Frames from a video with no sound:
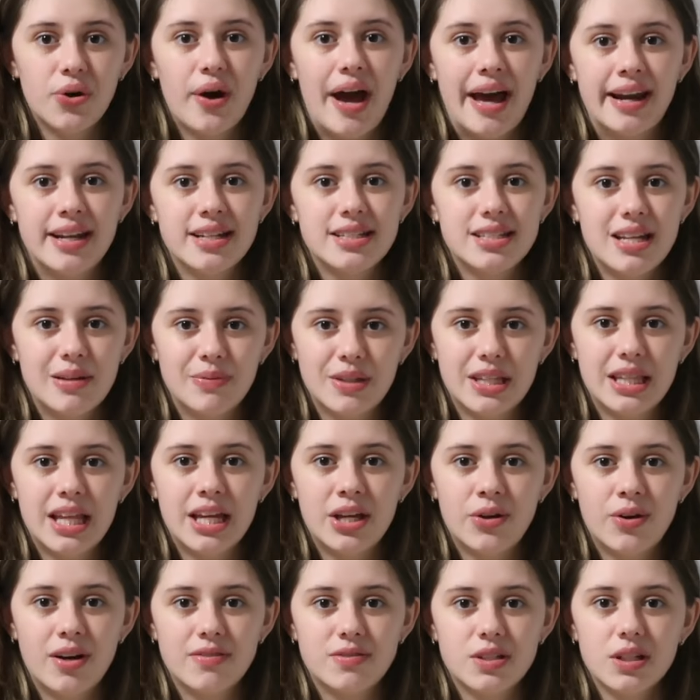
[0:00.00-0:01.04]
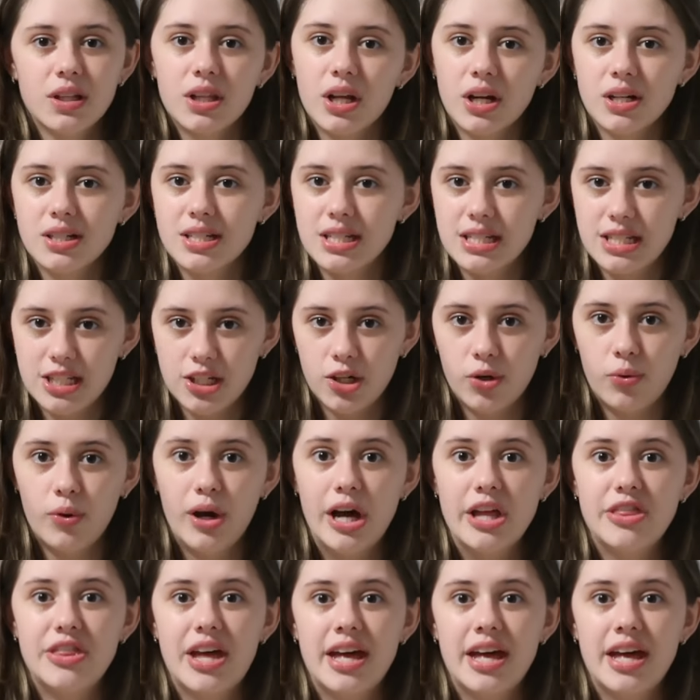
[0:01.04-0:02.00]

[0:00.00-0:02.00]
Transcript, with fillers: and it's something that you have to learn to deal with.